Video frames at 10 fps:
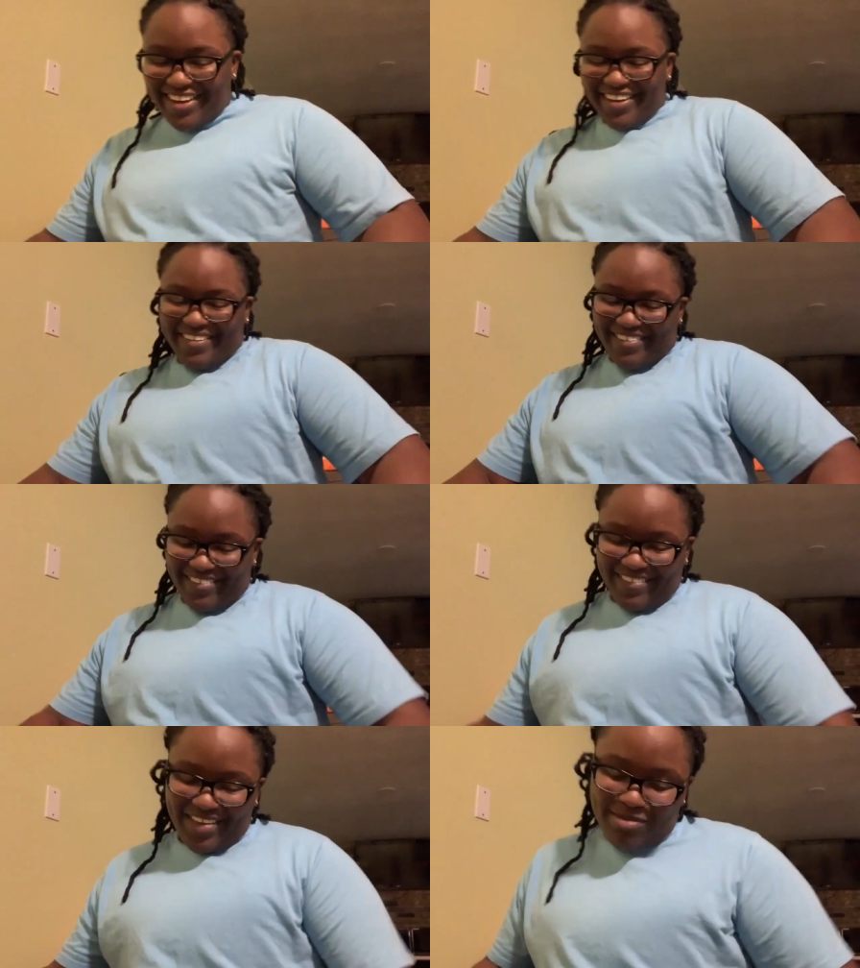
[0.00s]

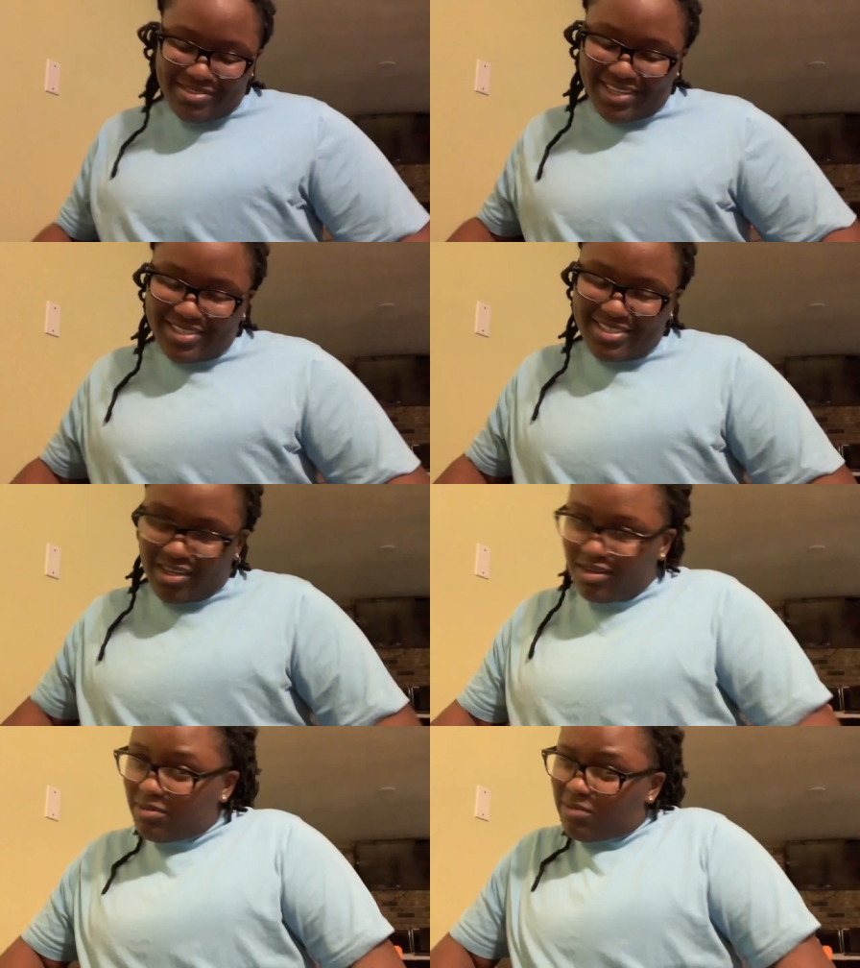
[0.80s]
I was like,
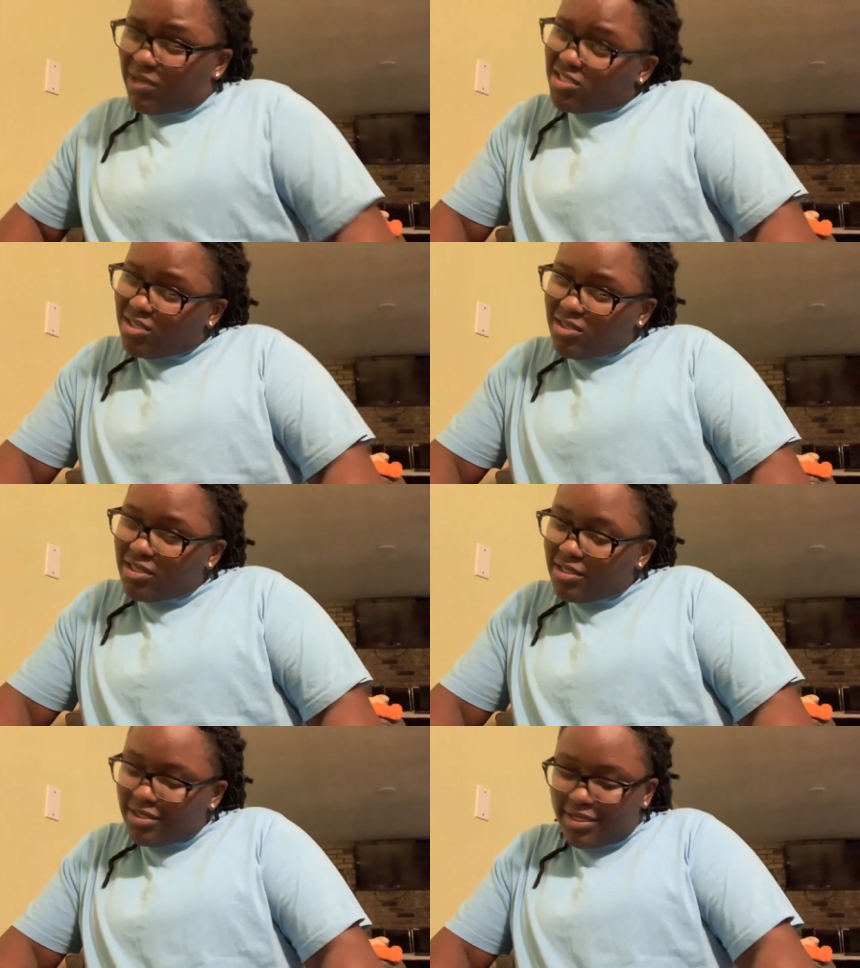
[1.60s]
sorry, but I'm not
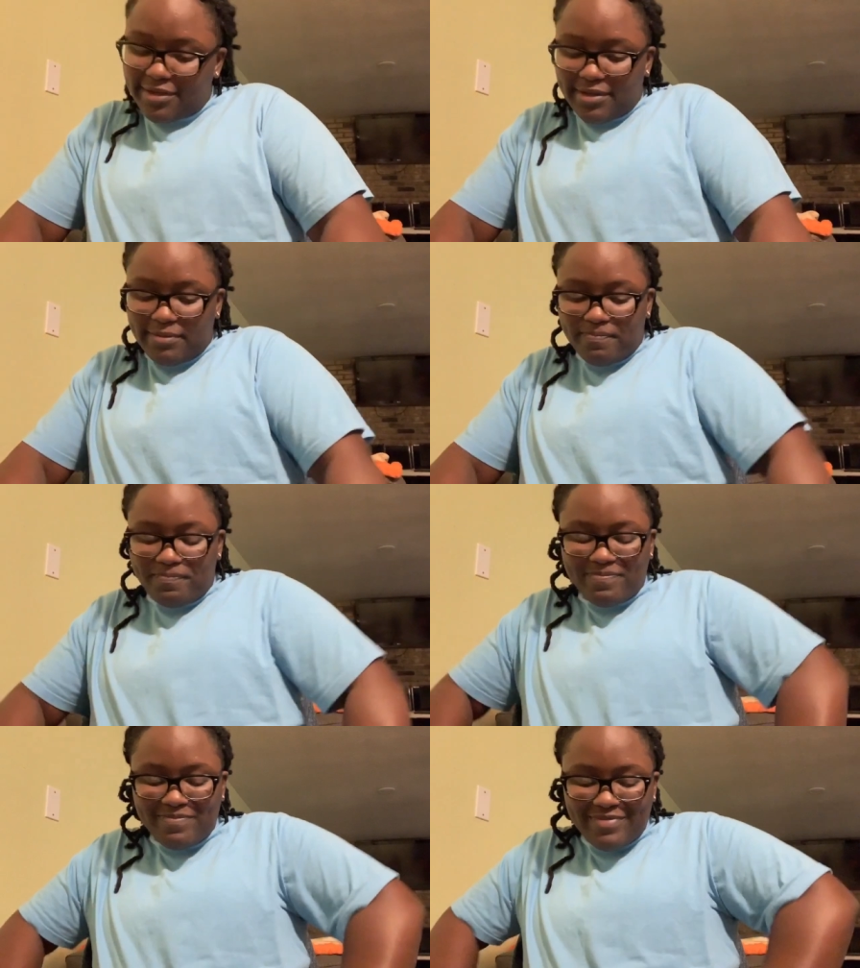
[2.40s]
sorry.
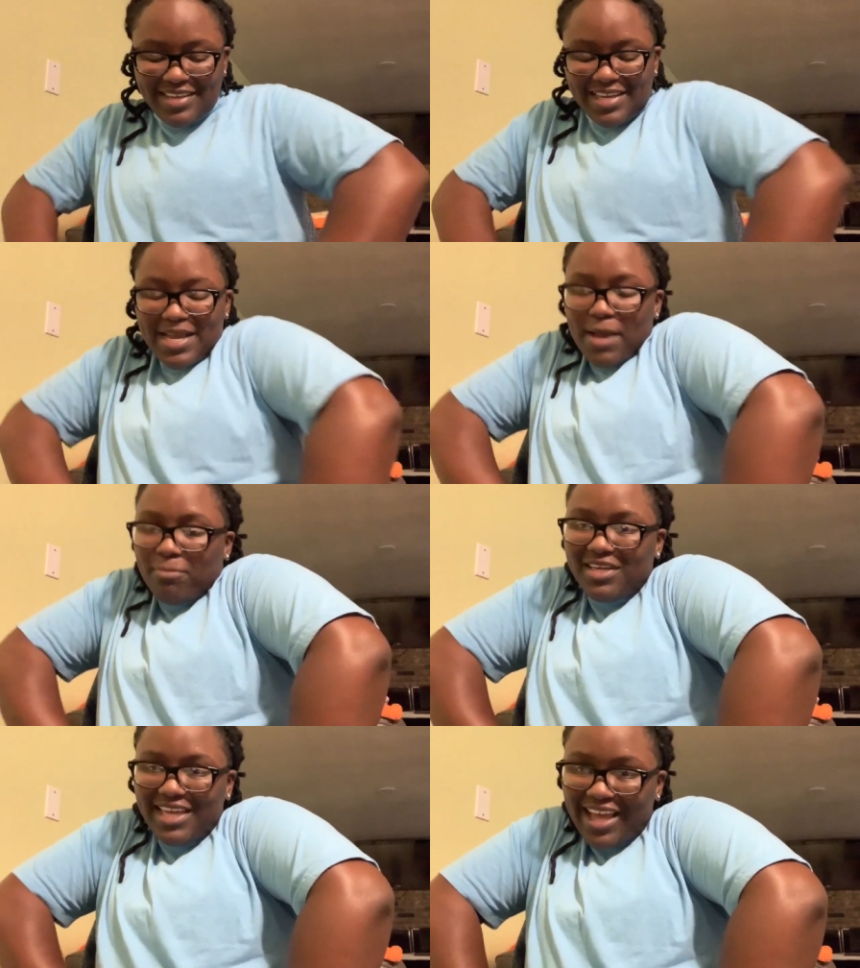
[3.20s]

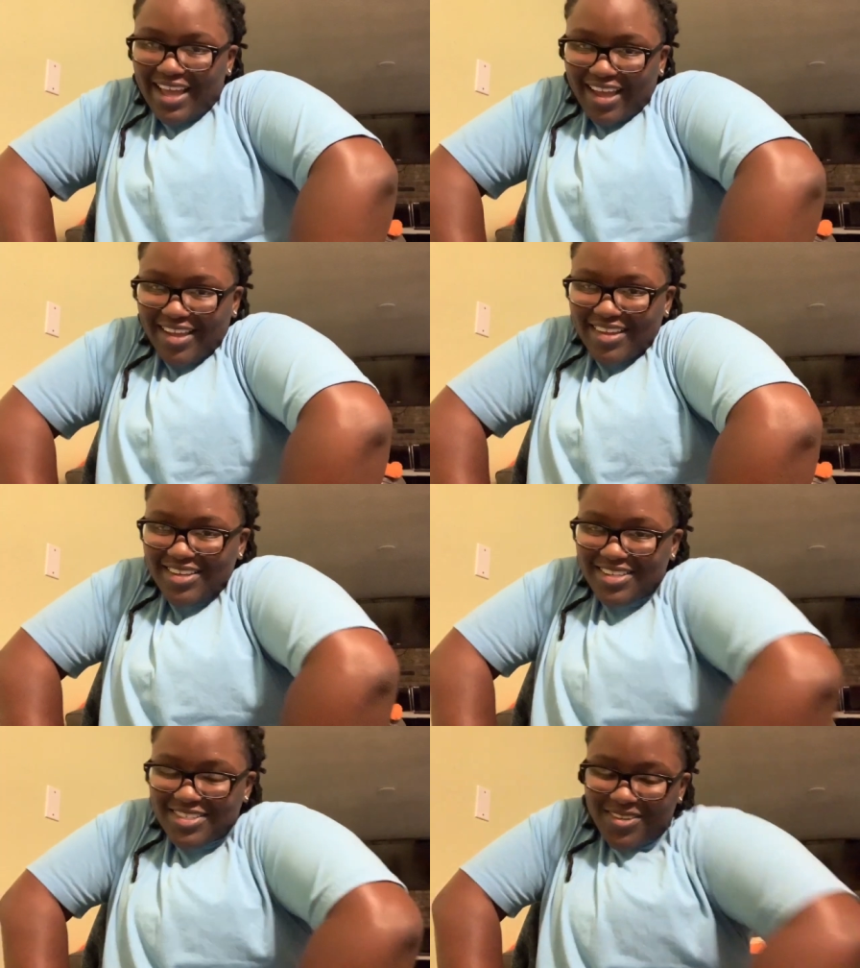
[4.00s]
But yeah,
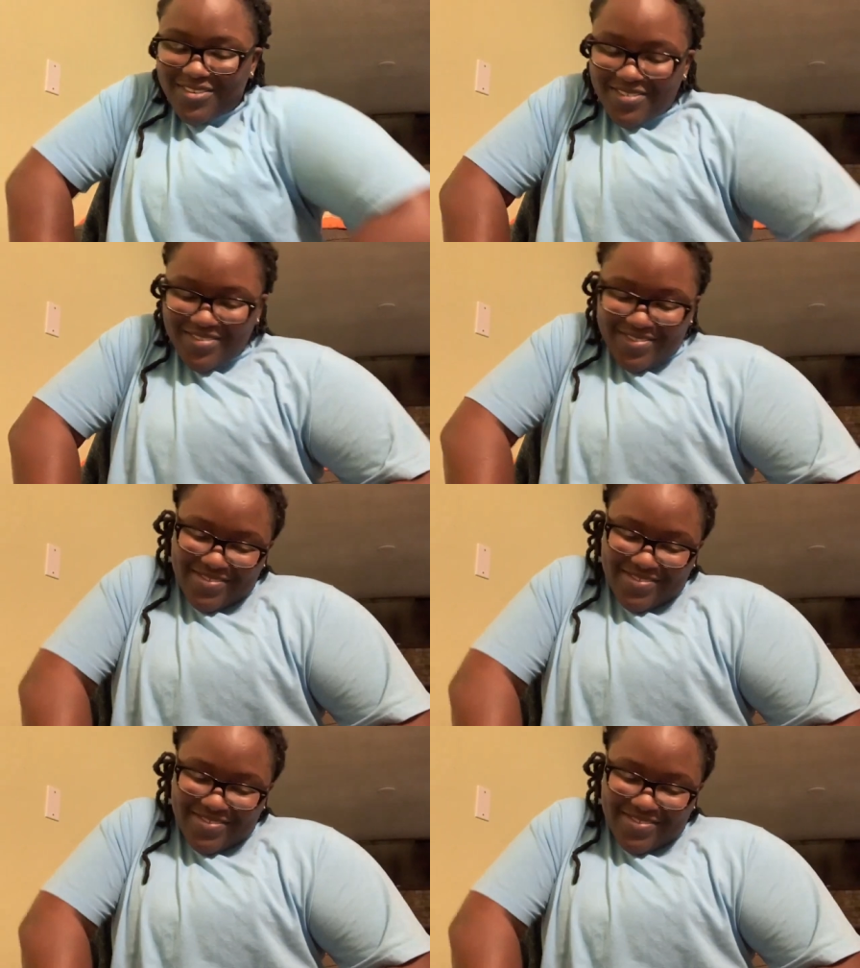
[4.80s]
so